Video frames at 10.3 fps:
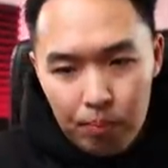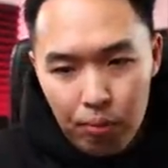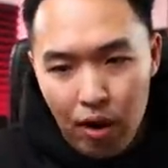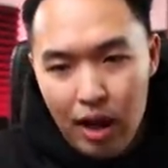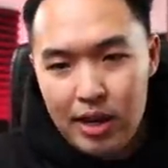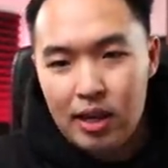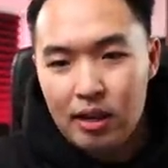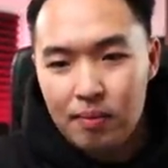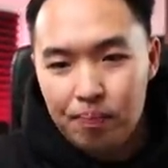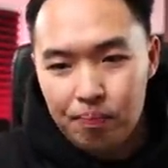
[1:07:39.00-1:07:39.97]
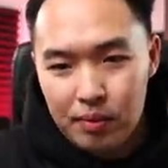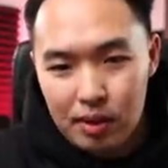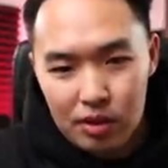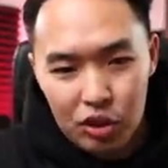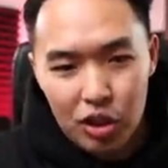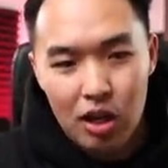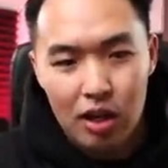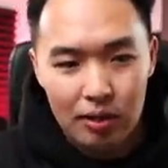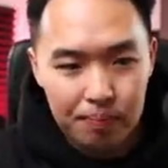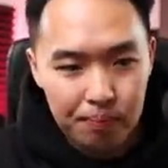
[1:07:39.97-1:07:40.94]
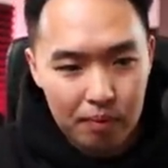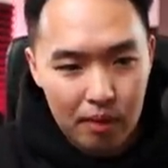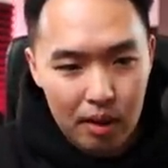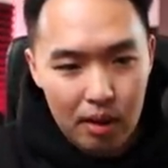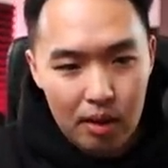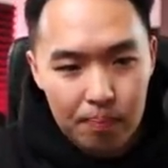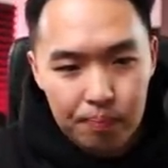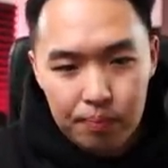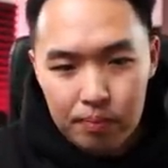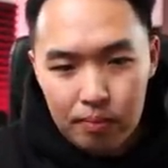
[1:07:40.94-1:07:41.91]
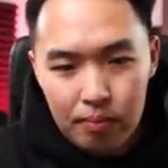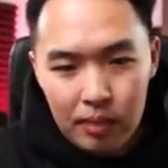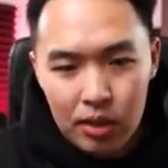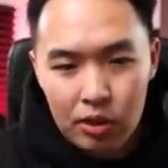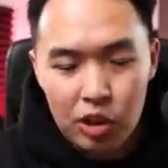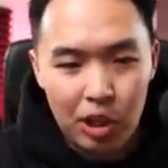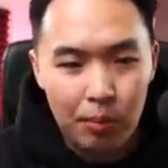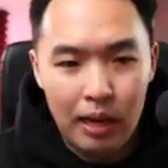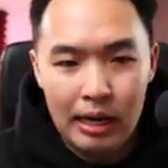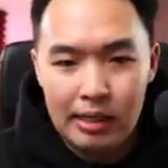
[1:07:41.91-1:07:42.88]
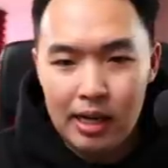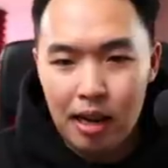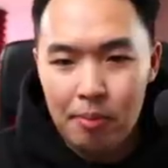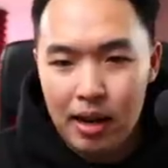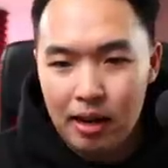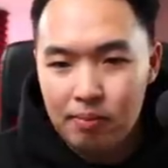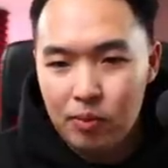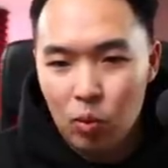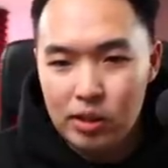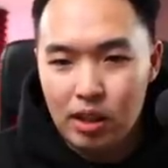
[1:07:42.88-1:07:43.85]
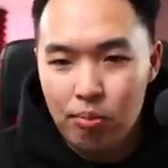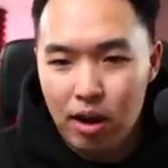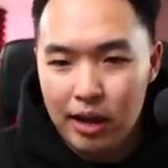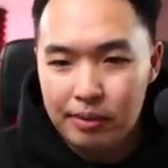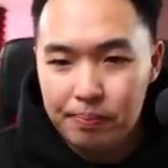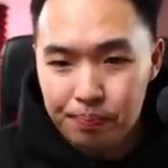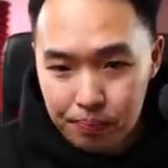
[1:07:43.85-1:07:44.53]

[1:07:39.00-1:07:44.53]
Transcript: Brian, Jung. You can jump on anytime, man. What's up, Brian?